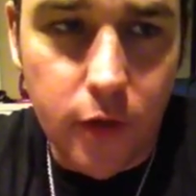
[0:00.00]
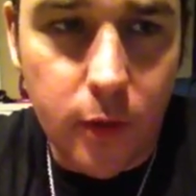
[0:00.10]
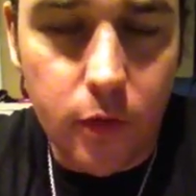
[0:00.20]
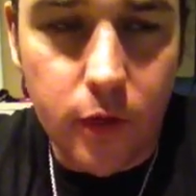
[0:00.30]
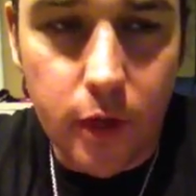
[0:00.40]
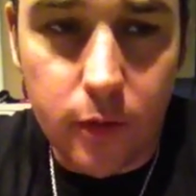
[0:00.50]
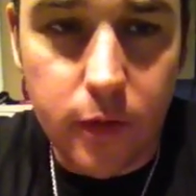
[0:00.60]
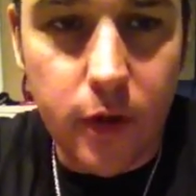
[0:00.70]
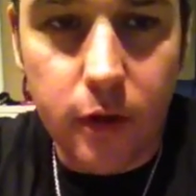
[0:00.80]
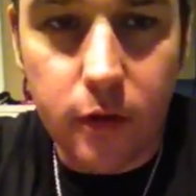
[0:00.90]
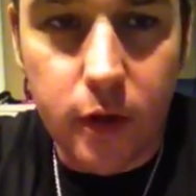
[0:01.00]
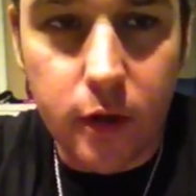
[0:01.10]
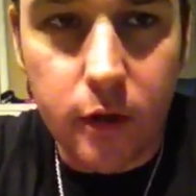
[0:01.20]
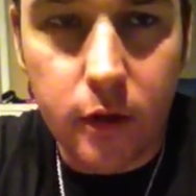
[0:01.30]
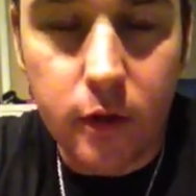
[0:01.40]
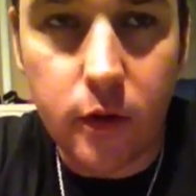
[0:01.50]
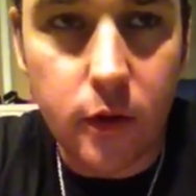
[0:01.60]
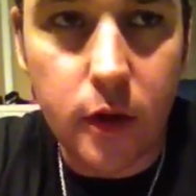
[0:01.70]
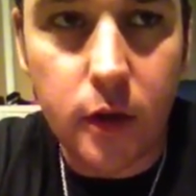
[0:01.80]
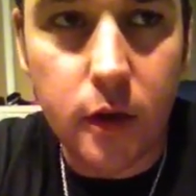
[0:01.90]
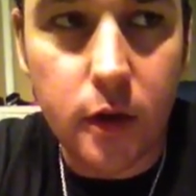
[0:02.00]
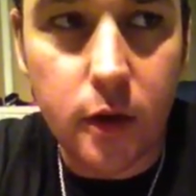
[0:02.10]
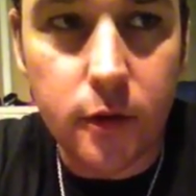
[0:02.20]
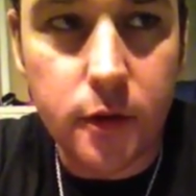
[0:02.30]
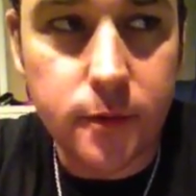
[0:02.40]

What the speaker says: Vapor they were selling the